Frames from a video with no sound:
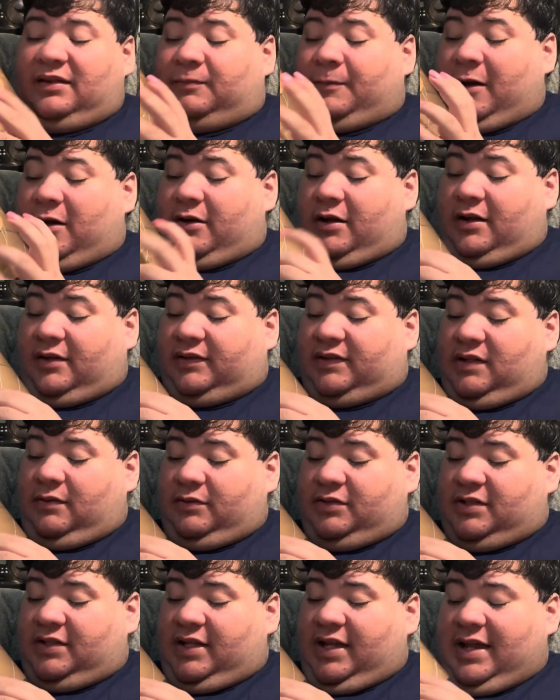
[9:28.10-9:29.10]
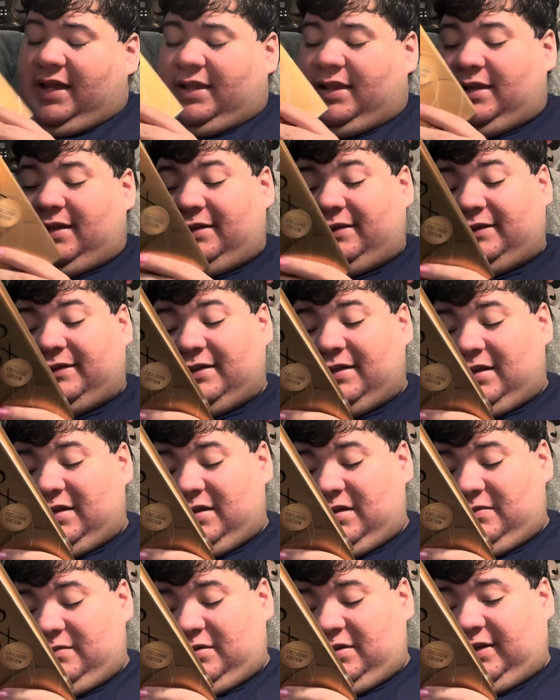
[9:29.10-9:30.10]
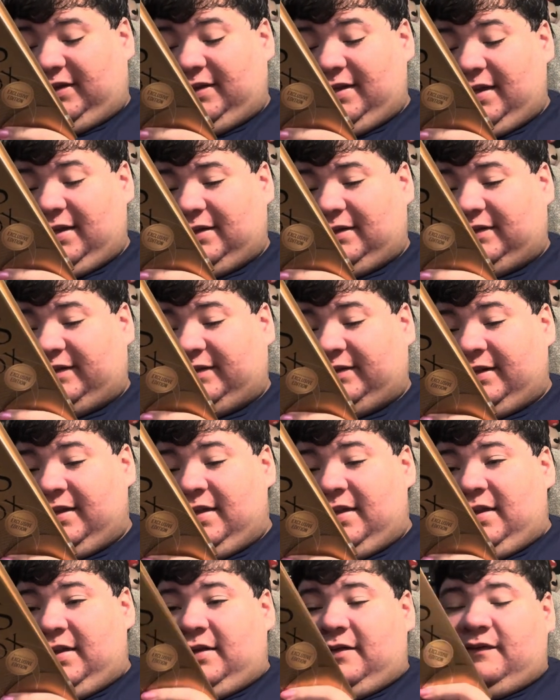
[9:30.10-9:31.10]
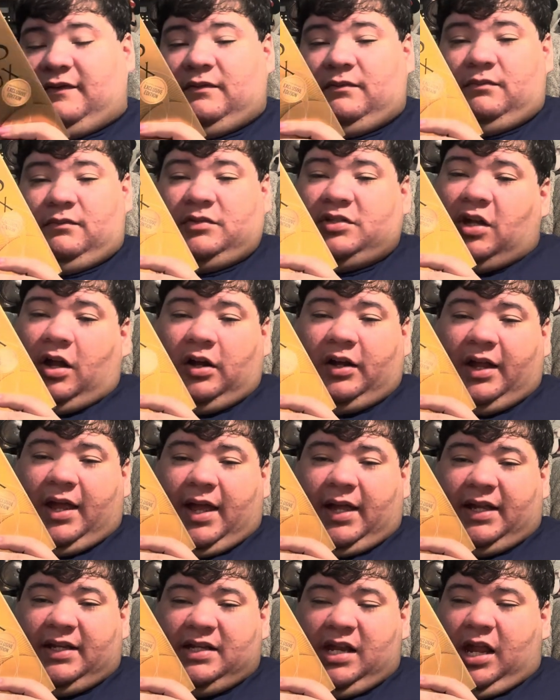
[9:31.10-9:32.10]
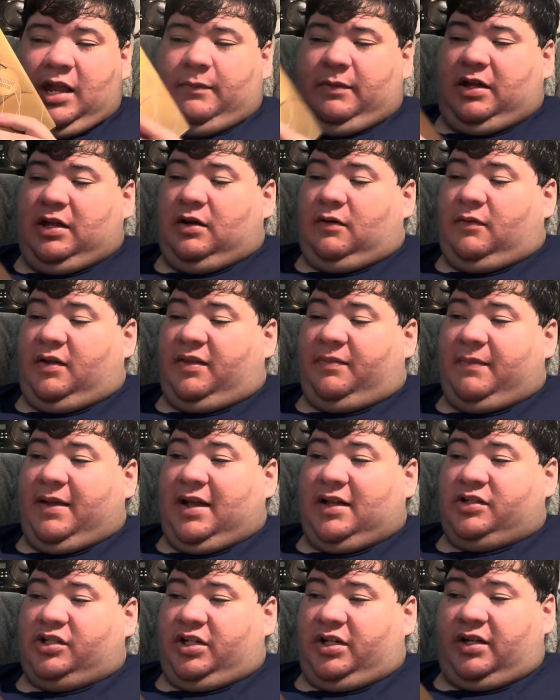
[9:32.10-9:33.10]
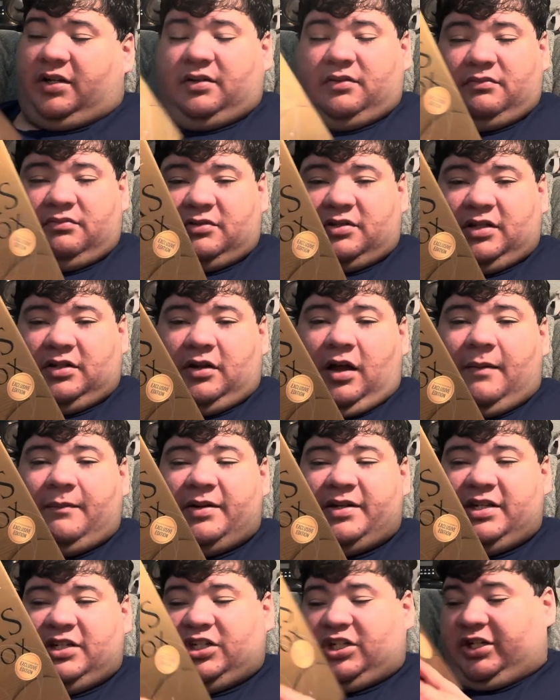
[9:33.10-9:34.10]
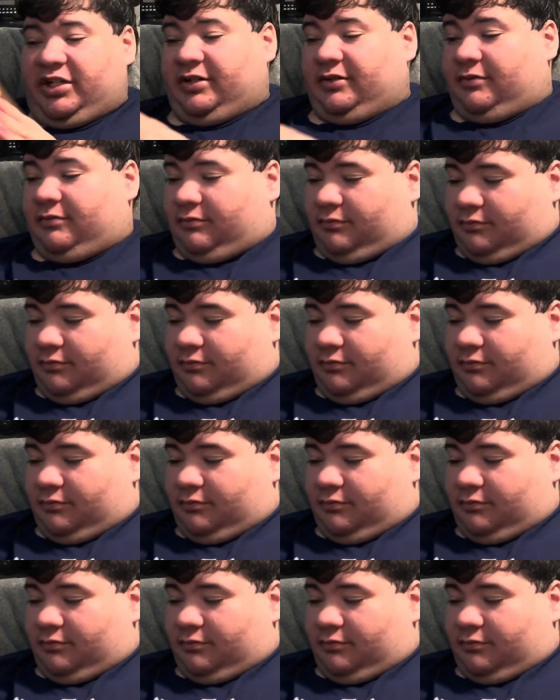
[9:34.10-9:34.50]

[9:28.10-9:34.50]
Paradox sequel to the Atlas 6. Dark academia with magic, competition.